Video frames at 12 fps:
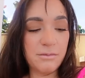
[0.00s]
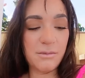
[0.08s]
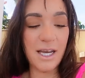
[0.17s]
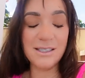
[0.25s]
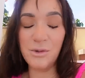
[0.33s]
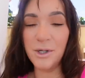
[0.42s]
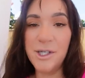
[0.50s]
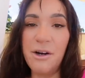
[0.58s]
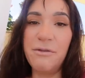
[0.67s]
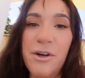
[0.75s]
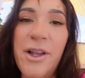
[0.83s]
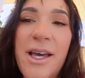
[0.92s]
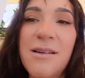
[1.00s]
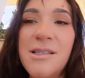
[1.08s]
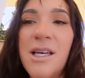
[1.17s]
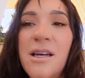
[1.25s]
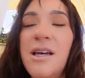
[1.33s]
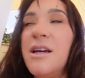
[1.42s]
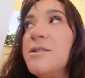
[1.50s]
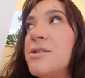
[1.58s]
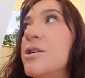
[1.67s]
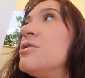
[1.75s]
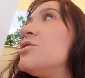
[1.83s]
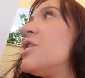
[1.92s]
has to watch out for like skin cancer
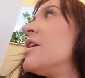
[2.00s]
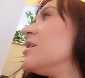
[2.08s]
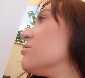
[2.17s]
and shit.